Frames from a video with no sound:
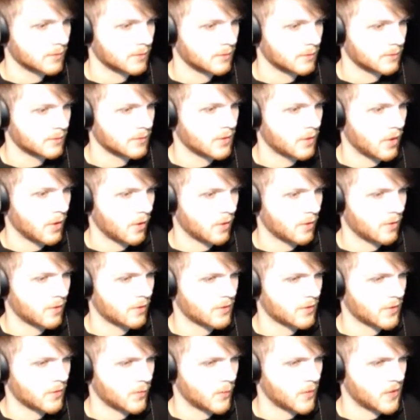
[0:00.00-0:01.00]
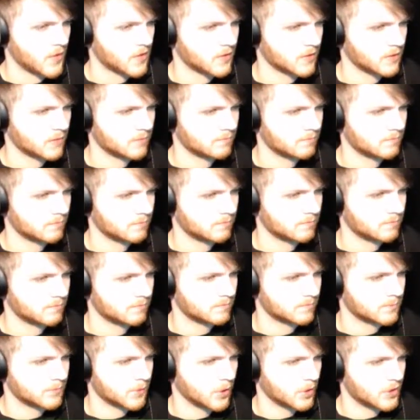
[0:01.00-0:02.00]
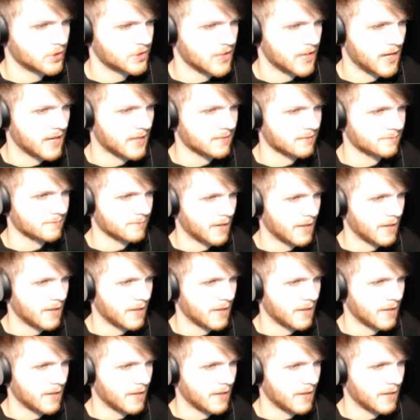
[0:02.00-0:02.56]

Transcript: You're you're welcome, Kerchak.